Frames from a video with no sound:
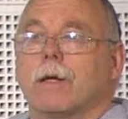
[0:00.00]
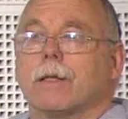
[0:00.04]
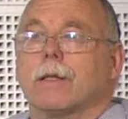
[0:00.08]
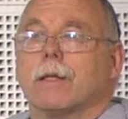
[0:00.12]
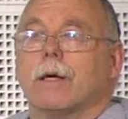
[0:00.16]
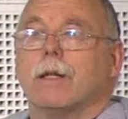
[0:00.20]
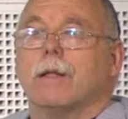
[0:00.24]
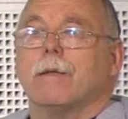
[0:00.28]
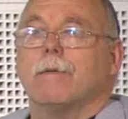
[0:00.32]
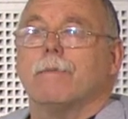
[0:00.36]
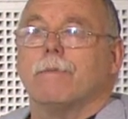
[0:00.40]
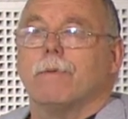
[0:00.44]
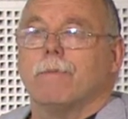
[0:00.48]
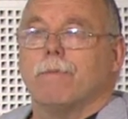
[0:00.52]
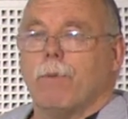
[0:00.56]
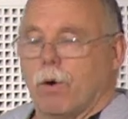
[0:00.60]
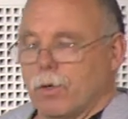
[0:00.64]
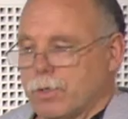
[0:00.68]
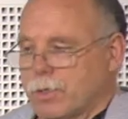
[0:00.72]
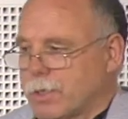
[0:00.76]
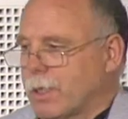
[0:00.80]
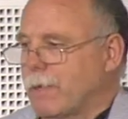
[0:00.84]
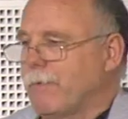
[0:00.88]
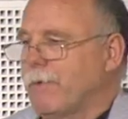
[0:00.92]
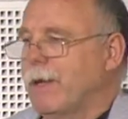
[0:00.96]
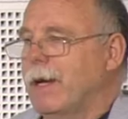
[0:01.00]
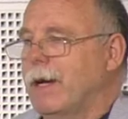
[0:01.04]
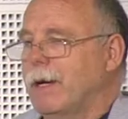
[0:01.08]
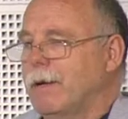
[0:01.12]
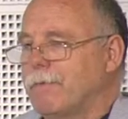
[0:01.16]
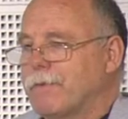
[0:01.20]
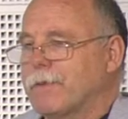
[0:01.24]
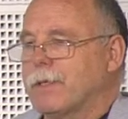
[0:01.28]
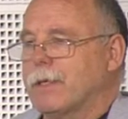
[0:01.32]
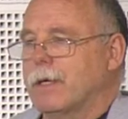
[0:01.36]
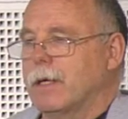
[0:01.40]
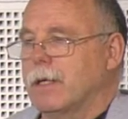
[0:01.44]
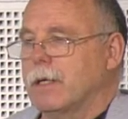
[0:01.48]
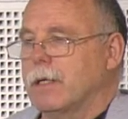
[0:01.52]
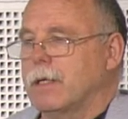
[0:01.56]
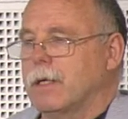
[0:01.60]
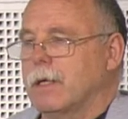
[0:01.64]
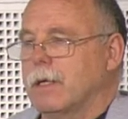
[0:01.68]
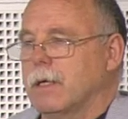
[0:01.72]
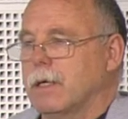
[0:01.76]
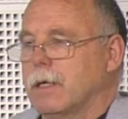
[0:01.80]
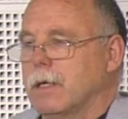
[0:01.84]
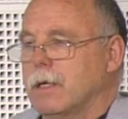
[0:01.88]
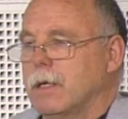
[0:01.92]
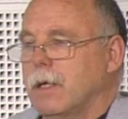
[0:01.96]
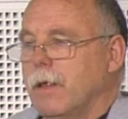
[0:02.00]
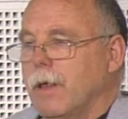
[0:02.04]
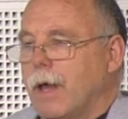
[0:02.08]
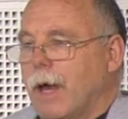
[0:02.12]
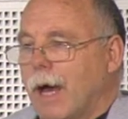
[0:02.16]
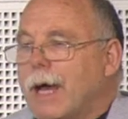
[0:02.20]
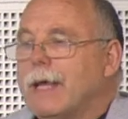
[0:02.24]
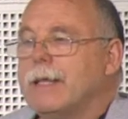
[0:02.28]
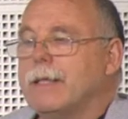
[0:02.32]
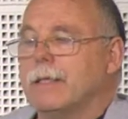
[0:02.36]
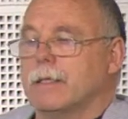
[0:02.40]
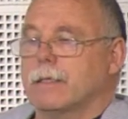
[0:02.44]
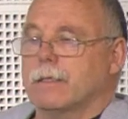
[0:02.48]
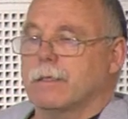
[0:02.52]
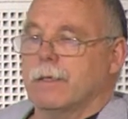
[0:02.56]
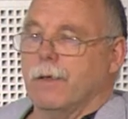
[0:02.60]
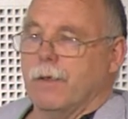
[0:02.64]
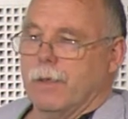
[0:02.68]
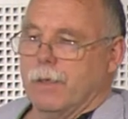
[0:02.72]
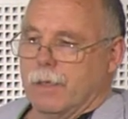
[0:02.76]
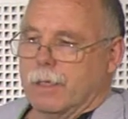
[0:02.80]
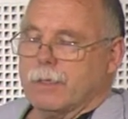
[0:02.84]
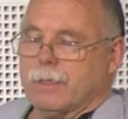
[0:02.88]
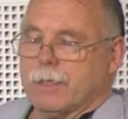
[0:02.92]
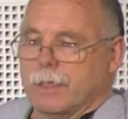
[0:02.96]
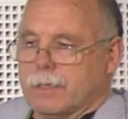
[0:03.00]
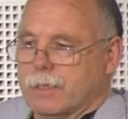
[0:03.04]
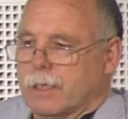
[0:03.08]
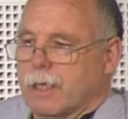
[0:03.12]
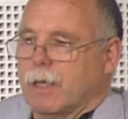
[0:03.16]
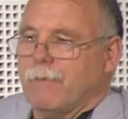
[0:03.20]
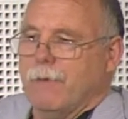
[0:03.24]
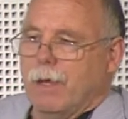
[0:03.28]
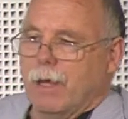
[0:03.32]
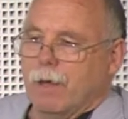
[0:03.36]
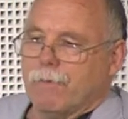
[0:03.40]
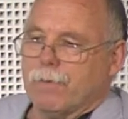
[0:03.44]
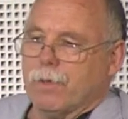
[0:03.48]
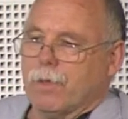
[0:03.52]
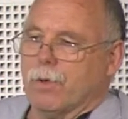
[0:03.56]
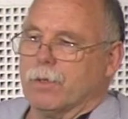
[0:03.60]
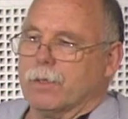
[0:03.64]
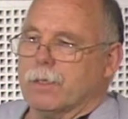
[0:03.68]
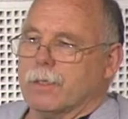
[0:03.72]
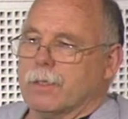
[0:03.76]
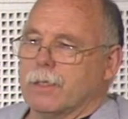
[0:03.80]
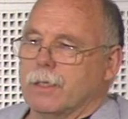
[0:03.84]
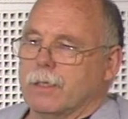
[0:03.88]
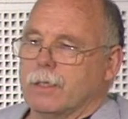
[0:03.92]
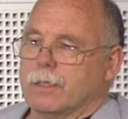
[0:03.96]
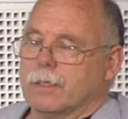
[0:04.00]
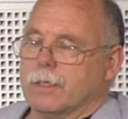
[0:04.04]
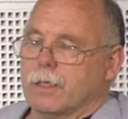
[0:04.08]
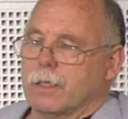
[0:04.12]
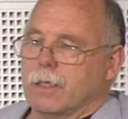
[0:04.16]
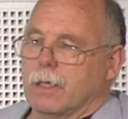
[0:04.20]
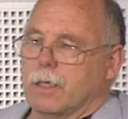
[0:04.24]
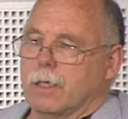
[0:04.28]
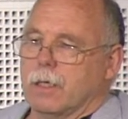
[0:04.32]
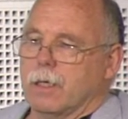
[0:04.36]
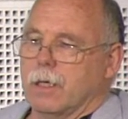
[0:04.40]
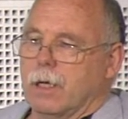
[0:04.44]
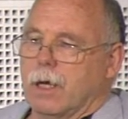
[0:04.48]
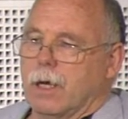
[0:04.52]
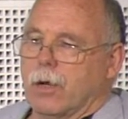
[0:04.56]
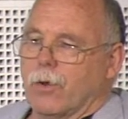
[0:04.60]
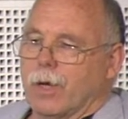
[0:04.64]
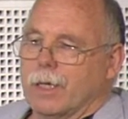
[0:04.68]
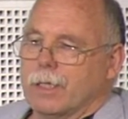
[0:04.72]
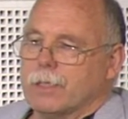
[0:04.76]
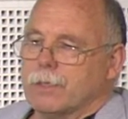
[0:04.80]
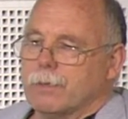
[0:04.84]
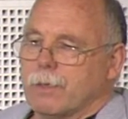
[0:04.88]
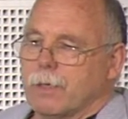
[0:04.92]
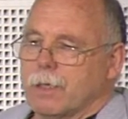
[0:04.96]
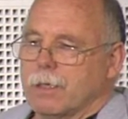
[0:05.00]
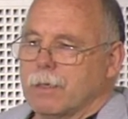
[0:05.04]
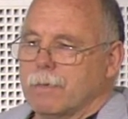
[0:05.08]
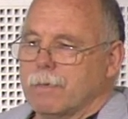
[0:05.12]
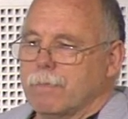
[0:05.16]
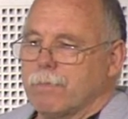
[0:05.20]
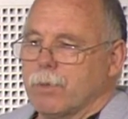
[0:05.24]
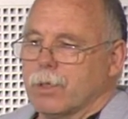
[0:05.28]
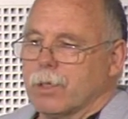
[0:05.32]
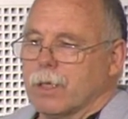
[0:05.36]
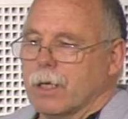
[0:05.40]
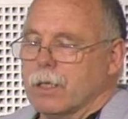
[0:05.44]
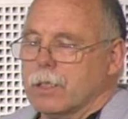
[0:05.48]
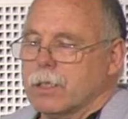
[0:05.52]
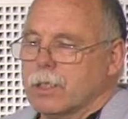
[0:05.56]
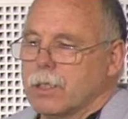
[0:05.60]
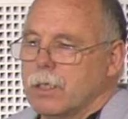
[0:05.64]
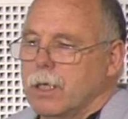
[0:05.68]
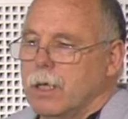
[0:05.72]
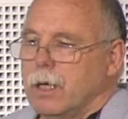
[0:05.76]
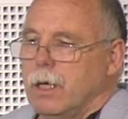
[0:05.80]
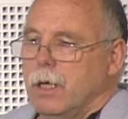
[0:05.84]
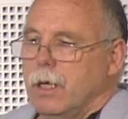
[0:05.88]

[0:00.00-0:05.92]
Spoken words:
Then mostly we have then, then we have not this ROS production.